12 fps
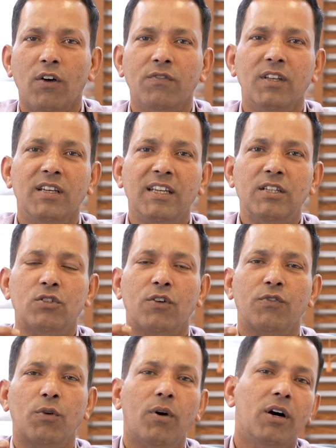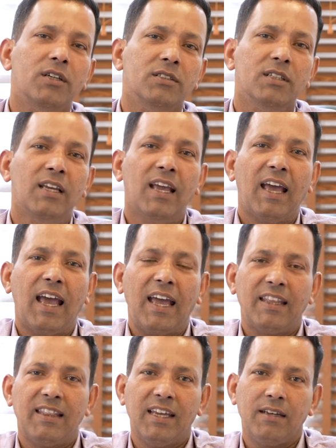of the needs of your boss
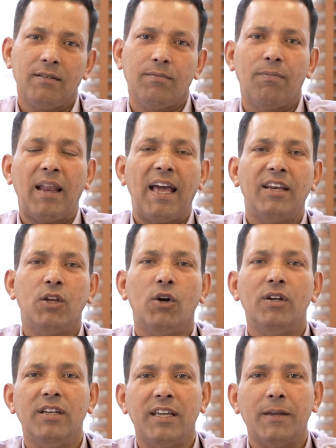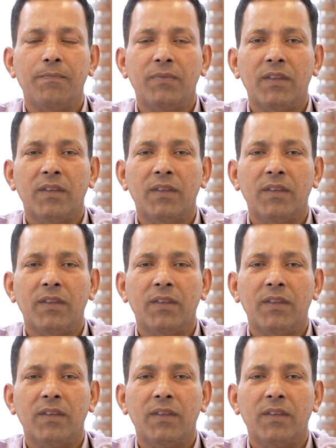and then plan your day.